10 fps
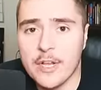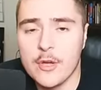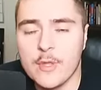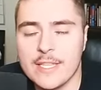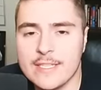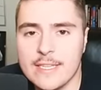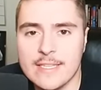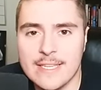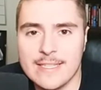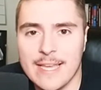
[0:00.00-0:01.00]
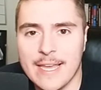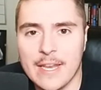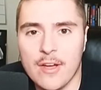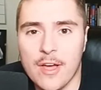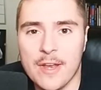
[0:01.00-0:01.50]
0 in the season,
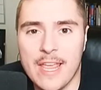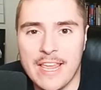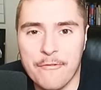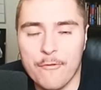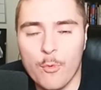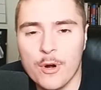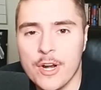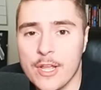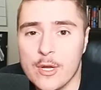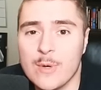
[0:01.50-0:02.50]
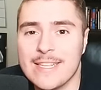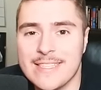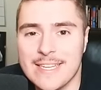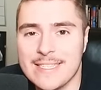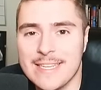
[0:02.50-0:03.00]
taking on a 4 0
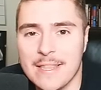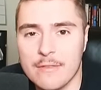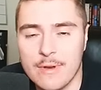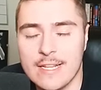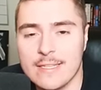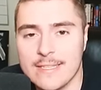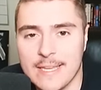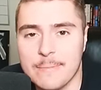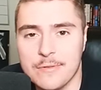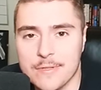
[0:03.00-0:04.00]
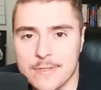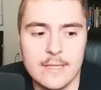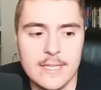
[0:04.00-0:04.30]
16th ranked Sam Houston.